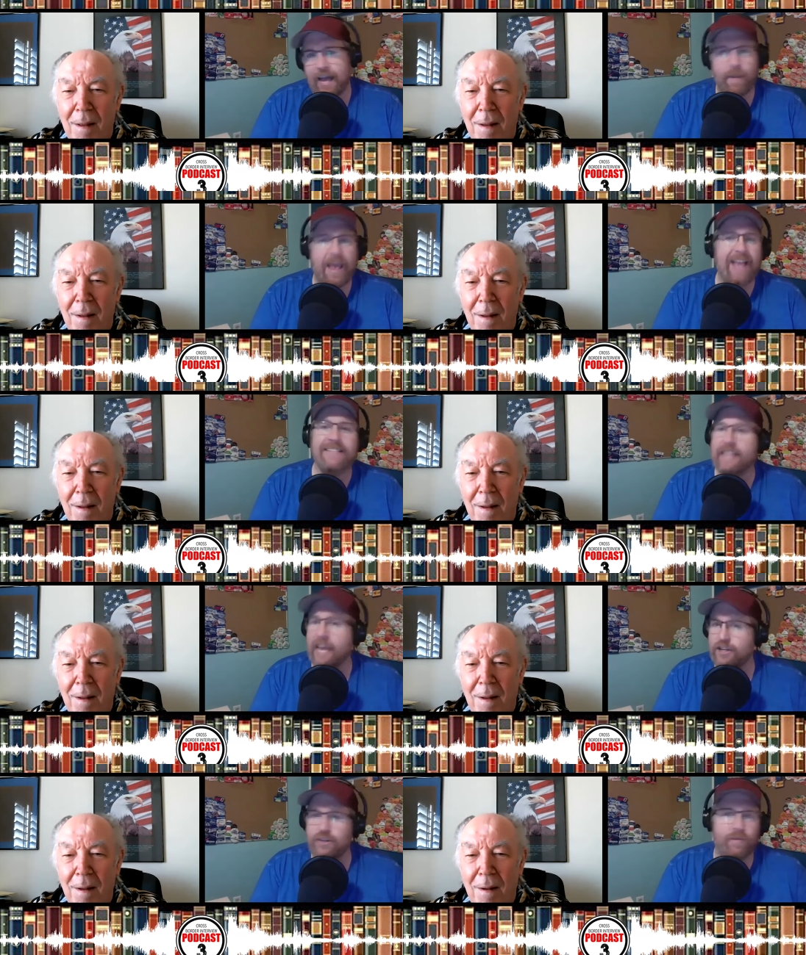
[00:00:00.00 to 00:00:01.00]
Speaker 1: a
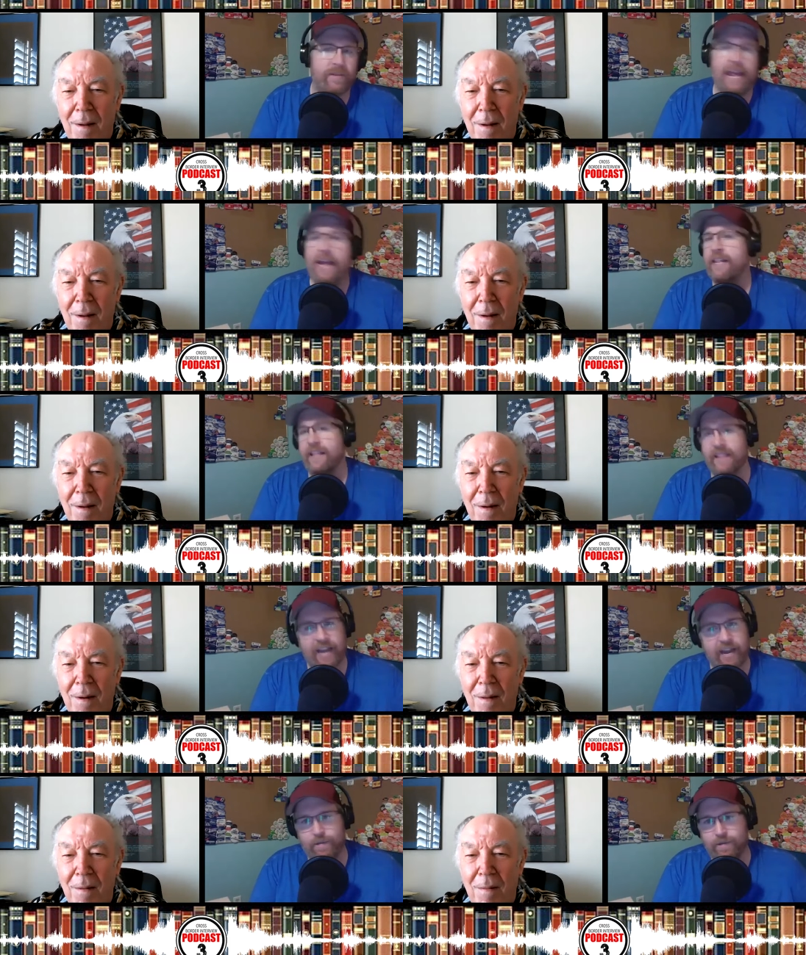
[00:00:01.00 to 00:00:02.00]
hesitation with anything that
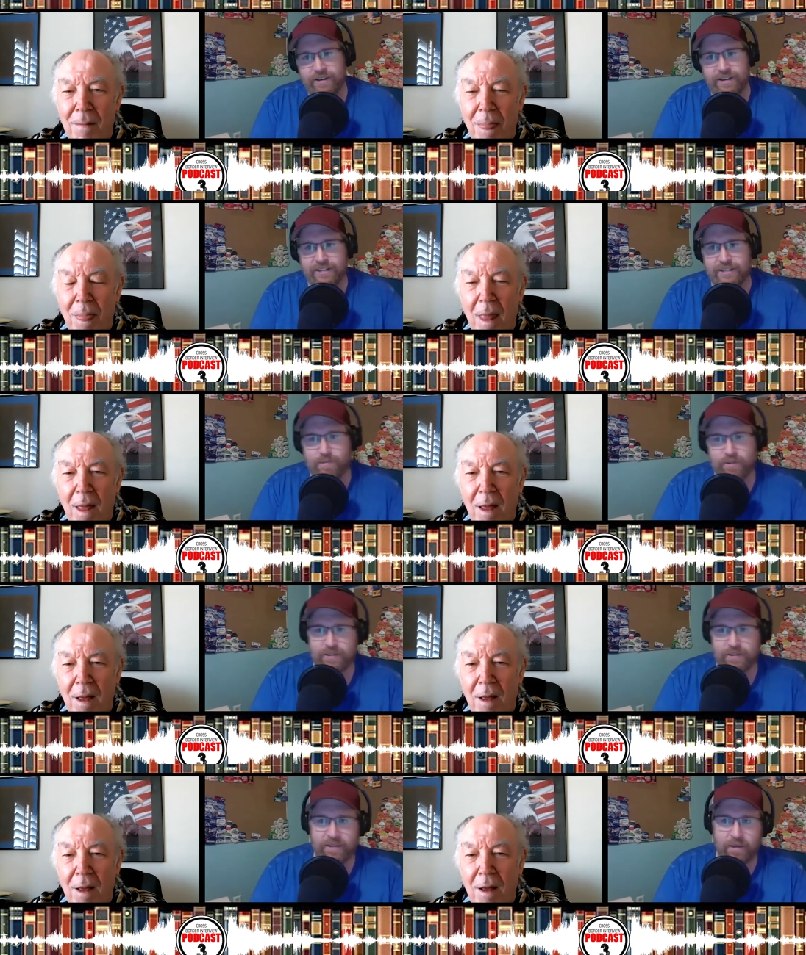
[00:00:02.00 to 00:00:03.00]
anyone does to put
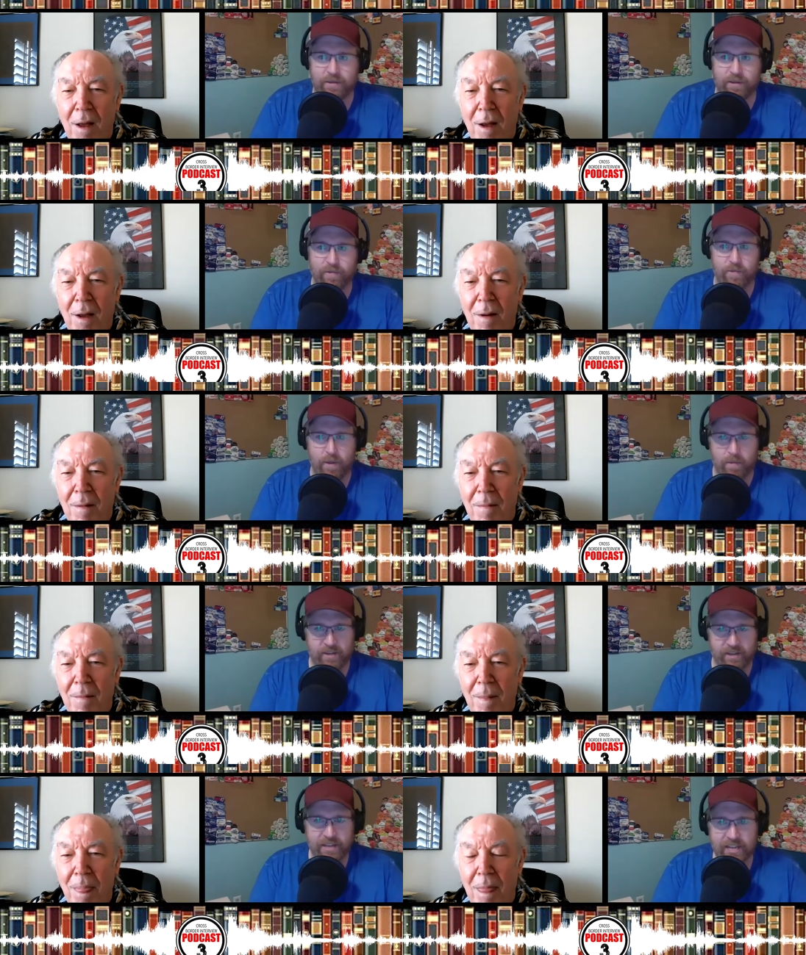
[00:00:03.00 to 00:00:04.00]
something out there for the
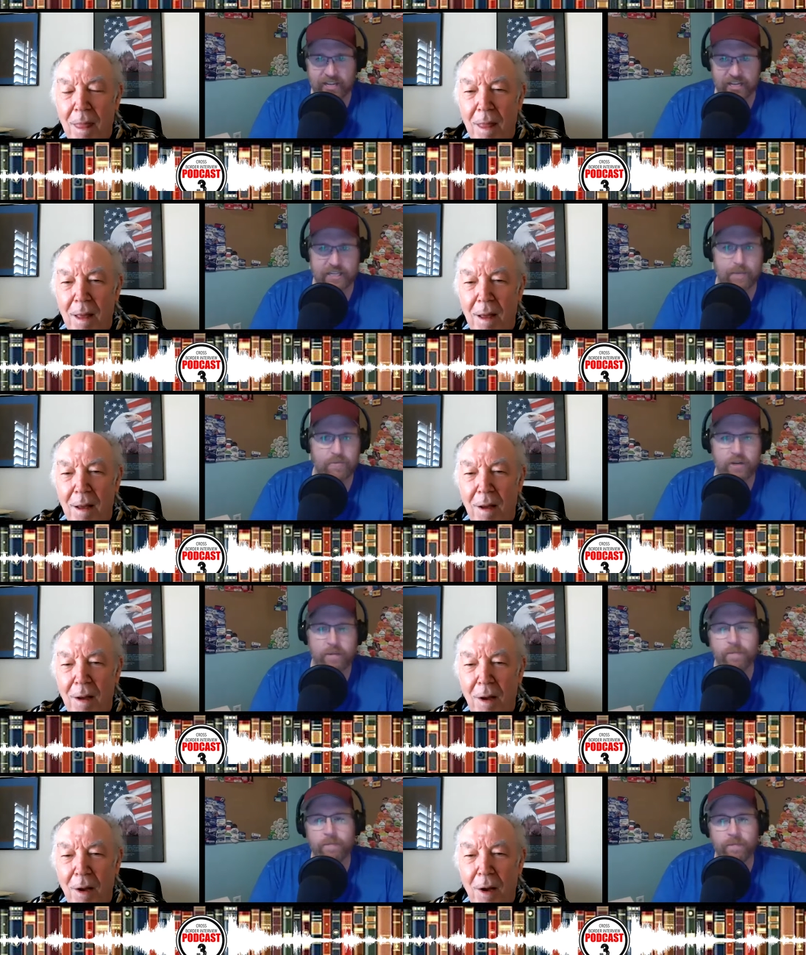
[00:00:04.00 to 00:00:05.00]
public
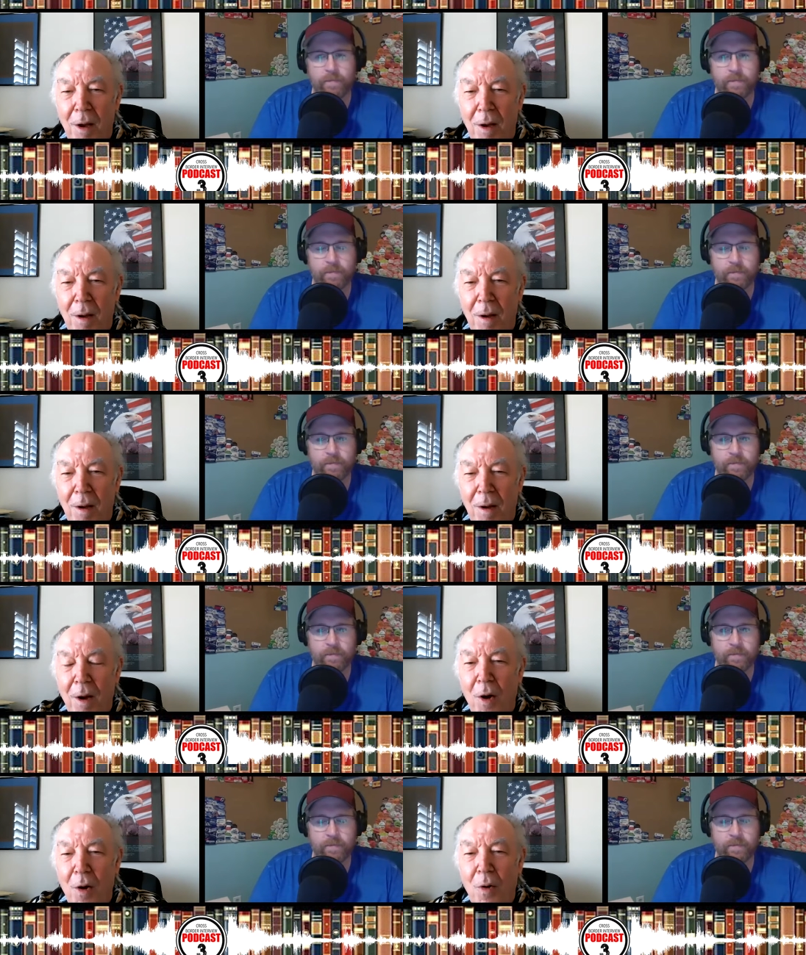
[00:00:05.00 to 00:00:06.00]
consumption?
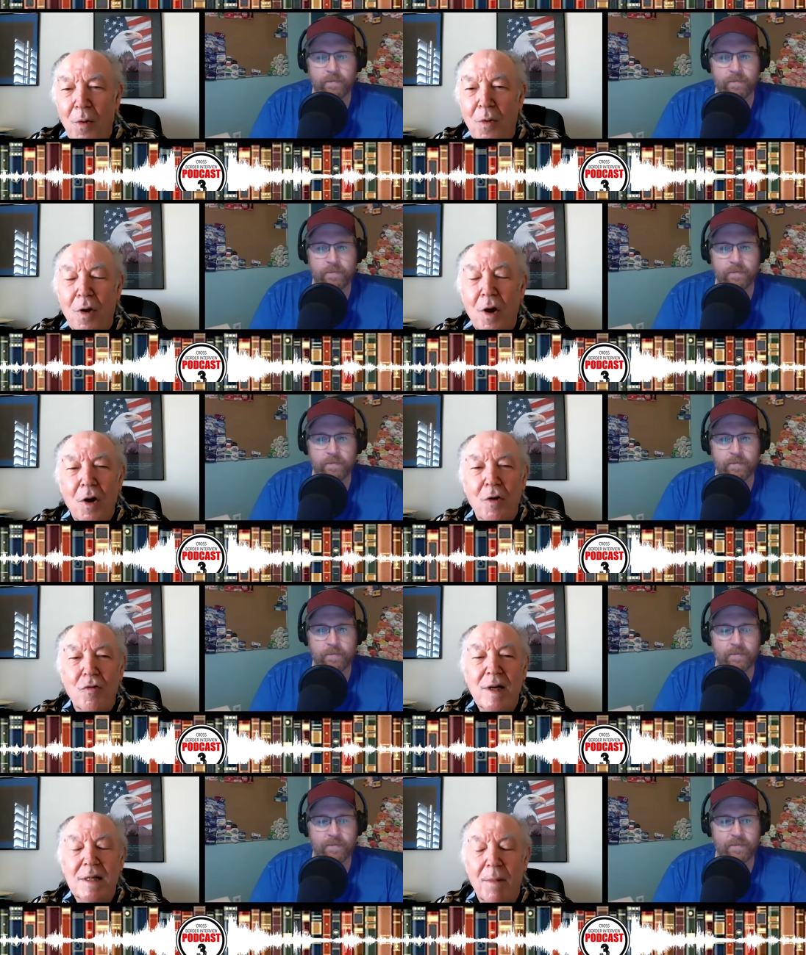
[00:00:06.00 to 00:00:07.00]
Speaker 2: Oh,
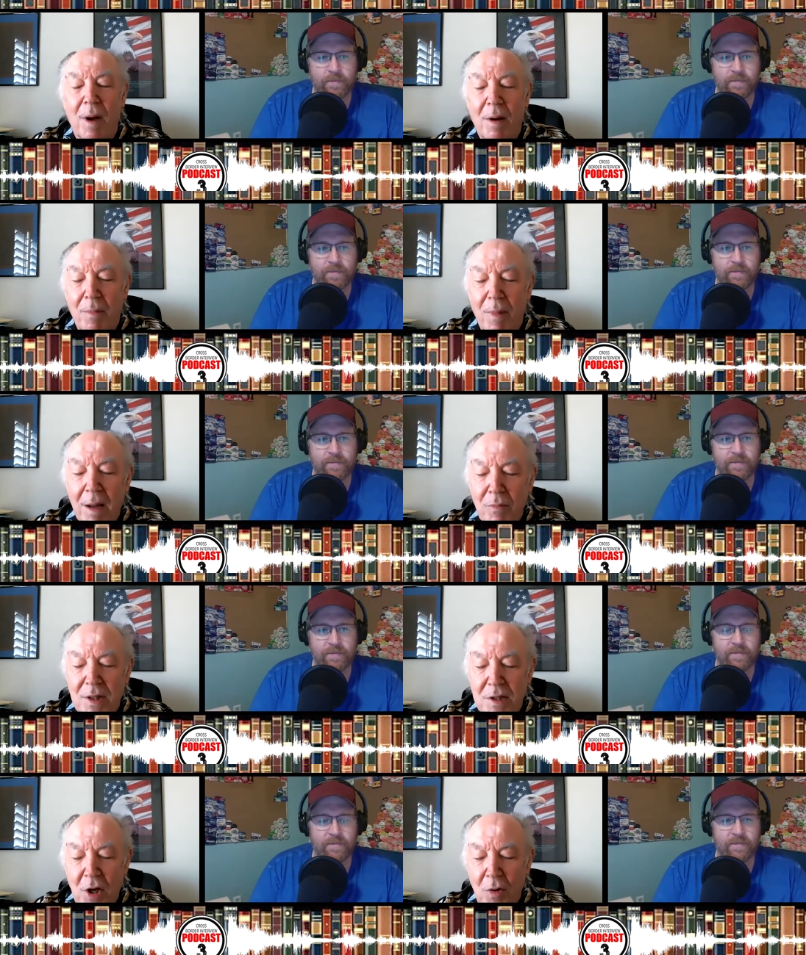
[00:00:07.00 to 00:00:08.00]
Chris, mine
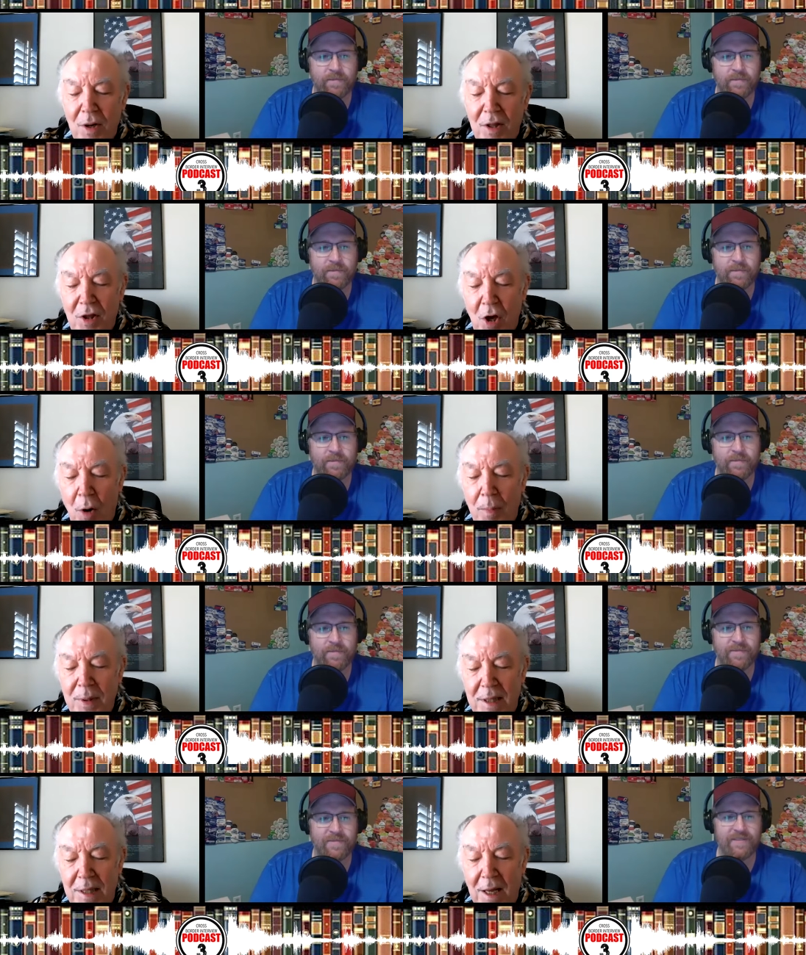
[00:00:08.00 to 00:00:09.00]
was totally the
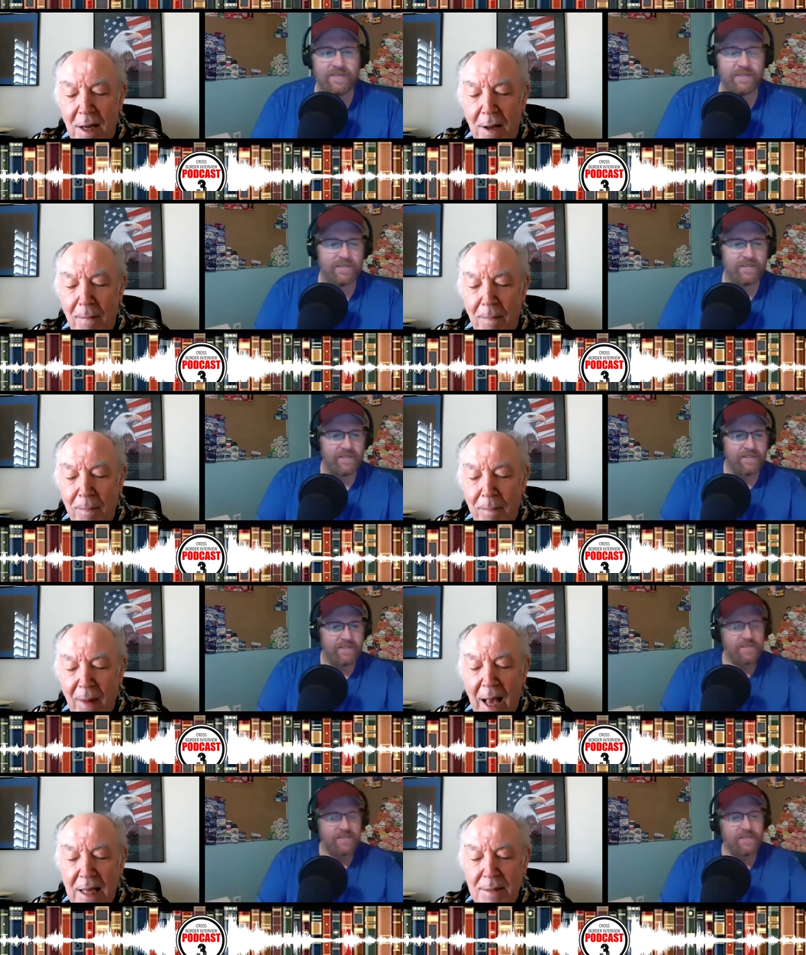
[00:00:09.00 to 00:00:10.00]
opposite um,
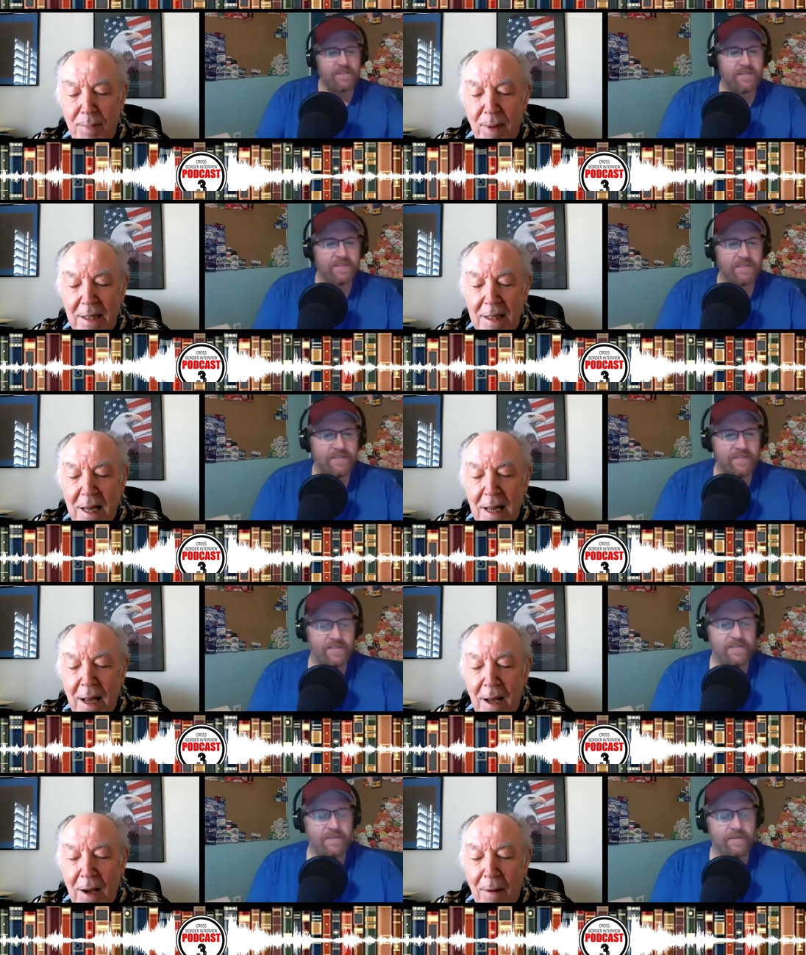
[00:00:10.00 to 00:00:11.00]
aspect.
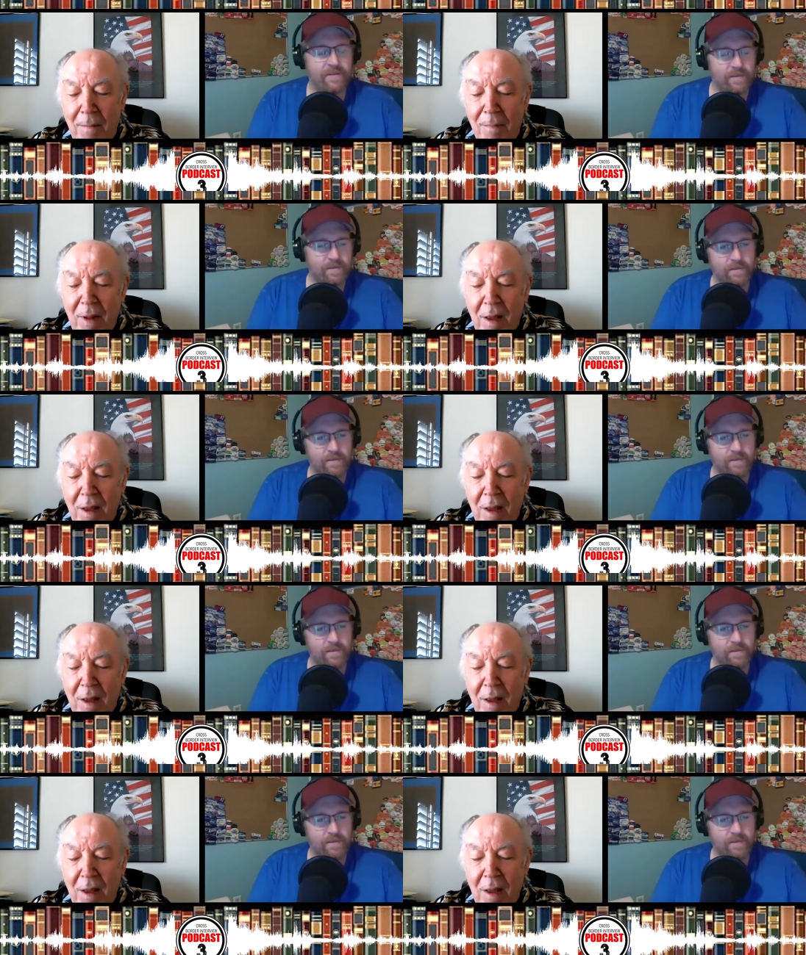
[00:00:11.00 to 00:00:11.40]
Um,